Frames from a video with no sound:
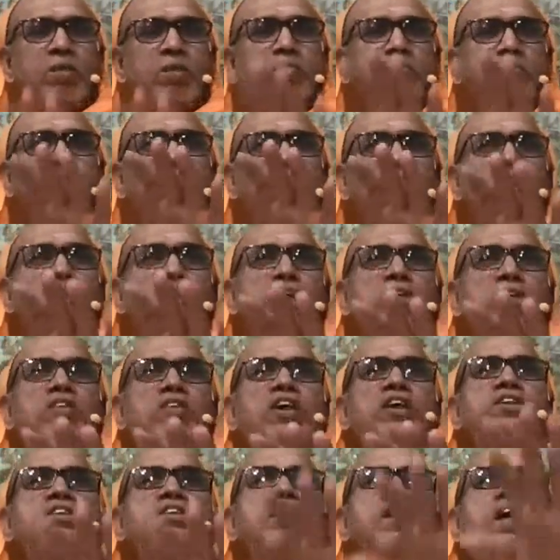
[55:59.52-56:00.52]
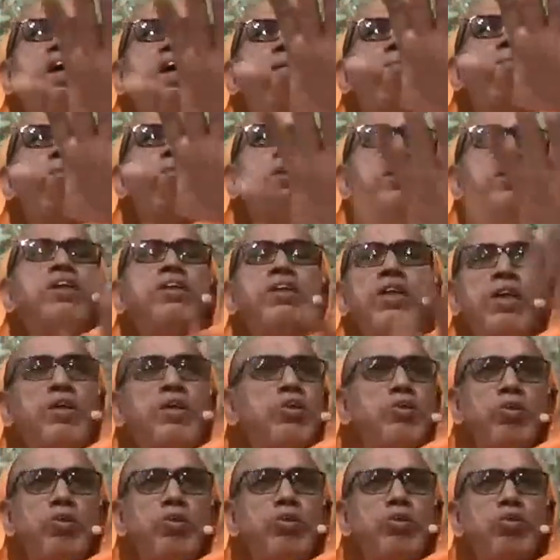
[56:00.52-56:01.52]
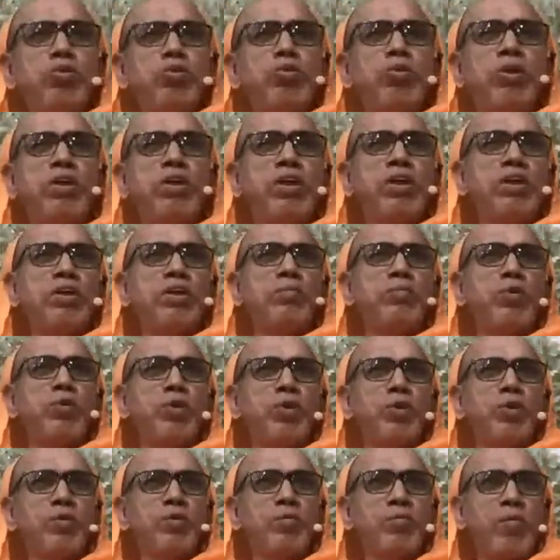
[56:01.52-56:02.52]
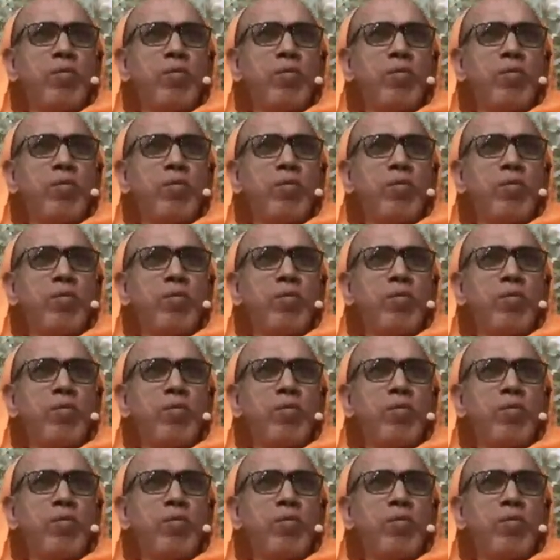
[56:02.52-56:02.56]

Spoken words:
And Brahmadeva is happy. There is no story anymore.